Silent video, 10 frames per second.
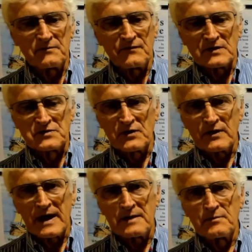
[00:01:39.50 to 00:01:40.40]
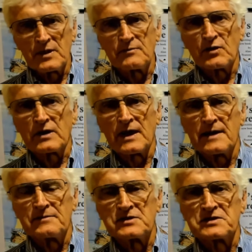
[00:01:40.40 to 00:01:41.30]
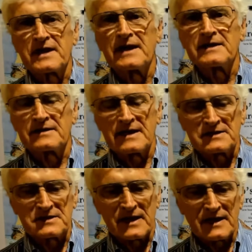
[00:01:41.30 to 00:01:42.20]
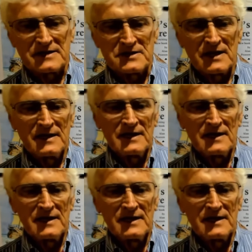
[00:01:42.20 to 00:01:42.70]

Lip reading: Victoria hadn't been proclaimed a state at that stage,